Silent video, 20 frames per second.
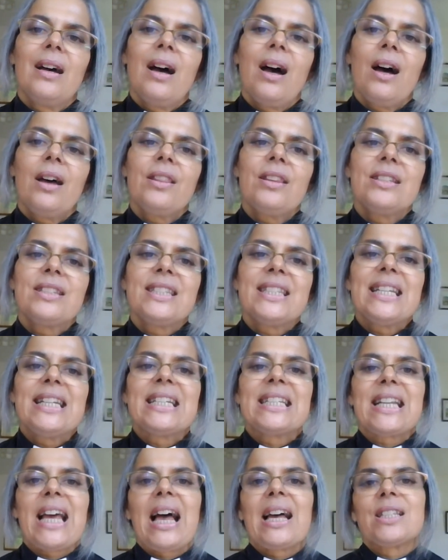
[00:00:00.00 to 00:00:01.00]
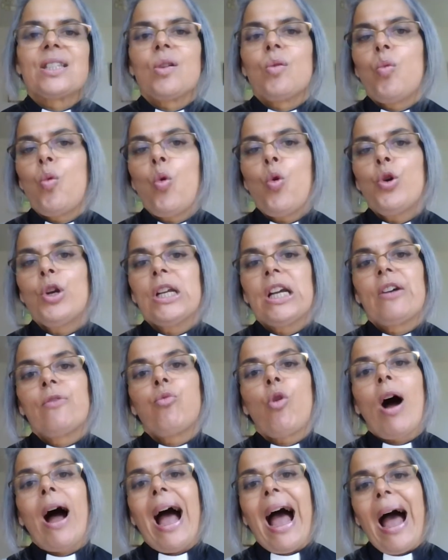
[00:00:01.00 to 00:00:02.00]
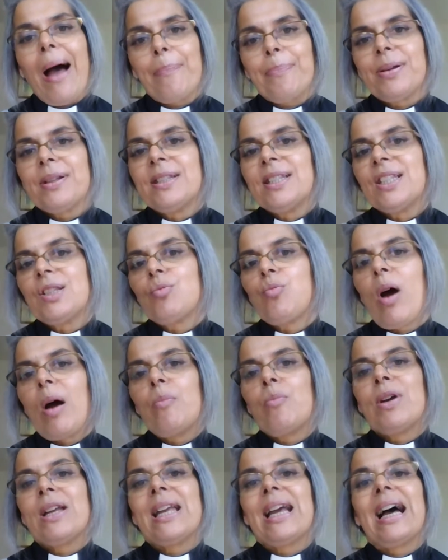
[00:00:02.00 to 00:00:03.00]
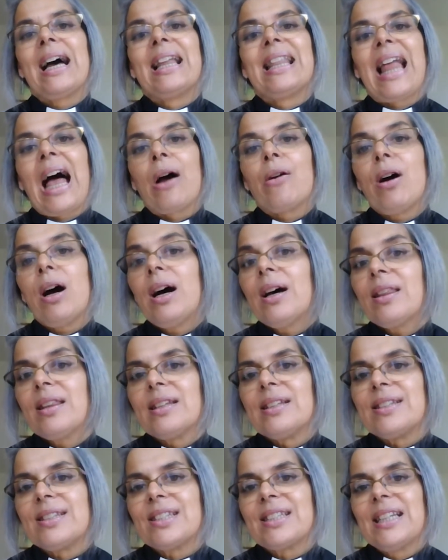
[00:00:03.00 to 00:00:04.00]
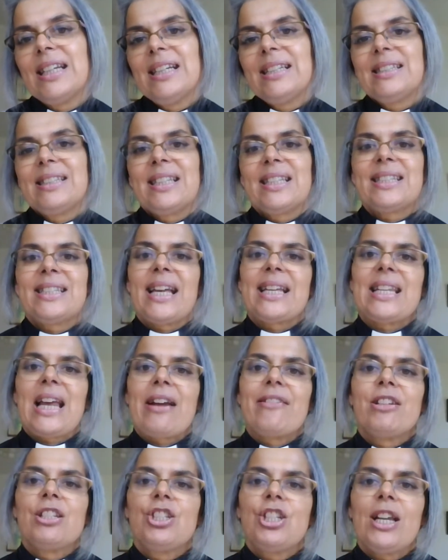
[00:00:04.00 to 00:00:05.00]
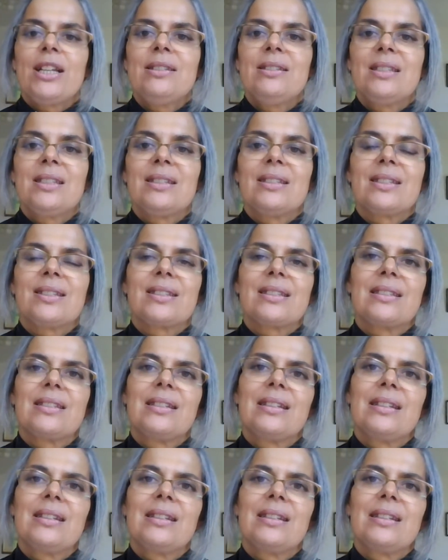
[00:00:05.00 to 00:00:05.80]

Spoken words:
Others see it as a warning of what happens when we allow others to set our agendas.